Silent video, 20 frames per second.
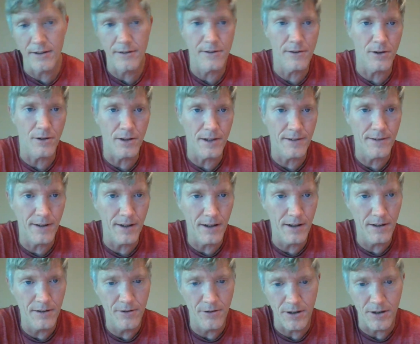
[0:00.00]
so let's get
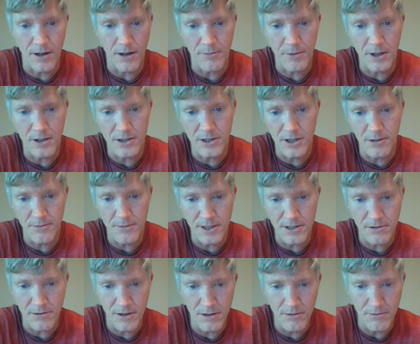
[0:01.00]
into it. I'm going to share my
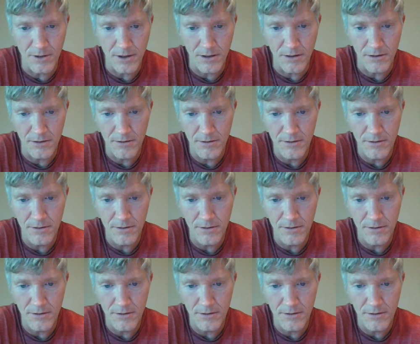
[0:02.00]
screen with you.